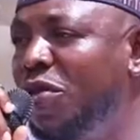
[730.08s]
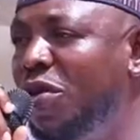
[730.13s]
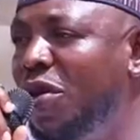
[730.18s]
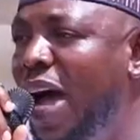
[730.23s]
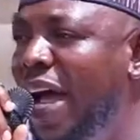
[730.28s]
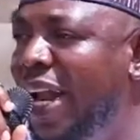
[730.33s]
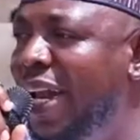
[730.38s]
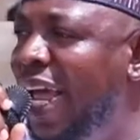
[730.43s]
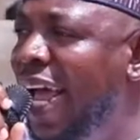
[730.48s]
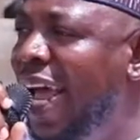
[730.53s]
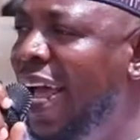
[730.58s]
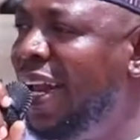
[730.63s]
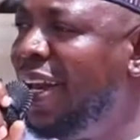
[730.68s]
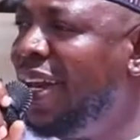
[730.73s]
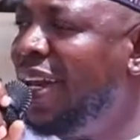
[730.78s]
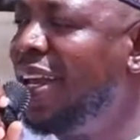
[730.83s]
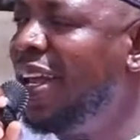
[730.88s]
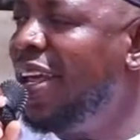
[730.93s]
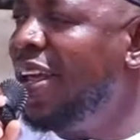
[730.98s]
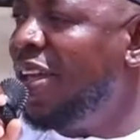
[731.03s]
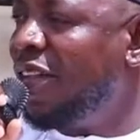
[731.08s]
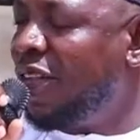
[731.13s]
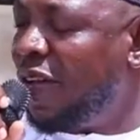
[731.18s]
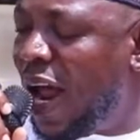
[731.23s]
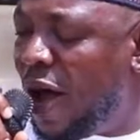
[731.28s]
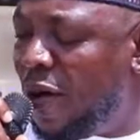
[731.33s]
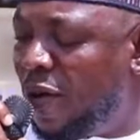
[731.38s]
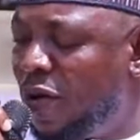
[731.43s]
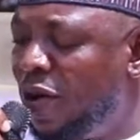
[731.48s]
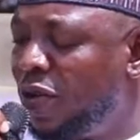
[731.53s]
to an end so
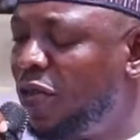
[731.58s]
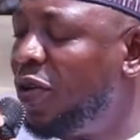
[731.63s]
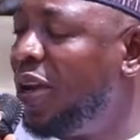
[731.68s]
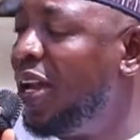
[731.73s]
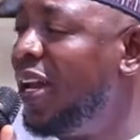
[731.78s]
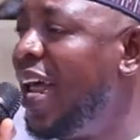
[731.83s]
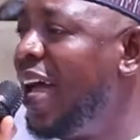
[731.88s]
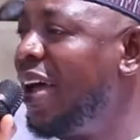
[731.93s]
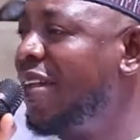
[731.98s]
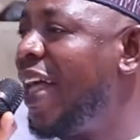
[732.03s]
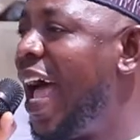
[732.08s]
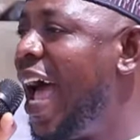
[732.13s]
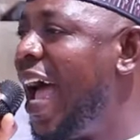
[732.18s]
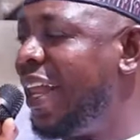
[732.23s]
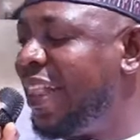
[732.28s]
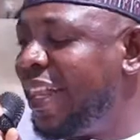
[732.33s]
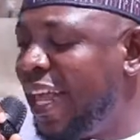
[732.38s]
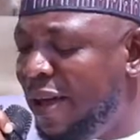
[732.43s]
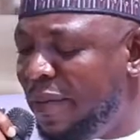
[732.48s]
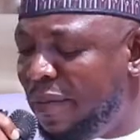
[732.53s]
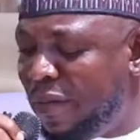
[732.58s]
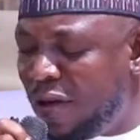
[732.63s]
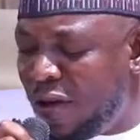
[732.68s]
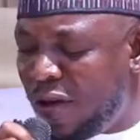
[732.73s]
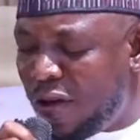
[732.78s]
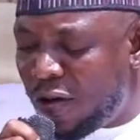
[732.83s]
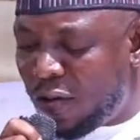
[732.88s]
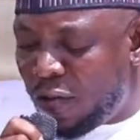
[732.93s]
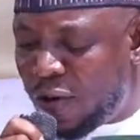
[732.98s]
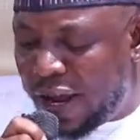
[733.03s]
that we'll go to the next item
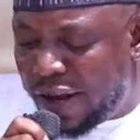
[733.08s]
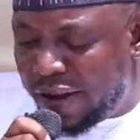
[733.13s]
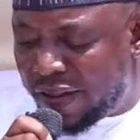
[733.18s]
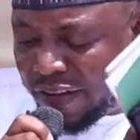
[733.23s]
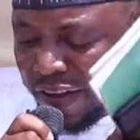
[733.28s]
when